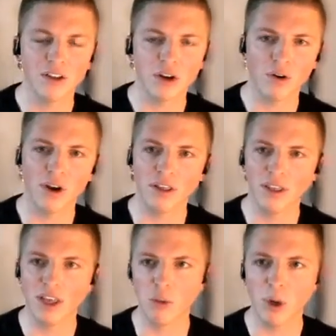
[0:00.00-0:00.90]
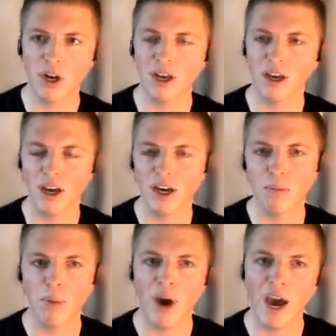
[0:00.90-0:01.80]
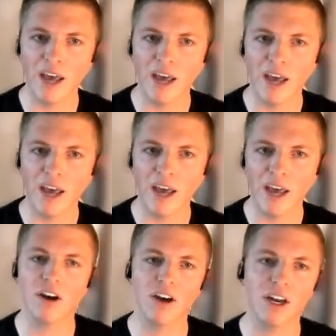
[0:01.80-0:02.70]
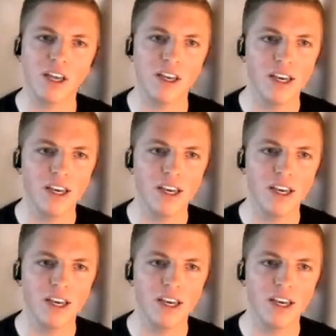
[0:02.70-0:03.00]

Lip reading: that you put a compiler check on it.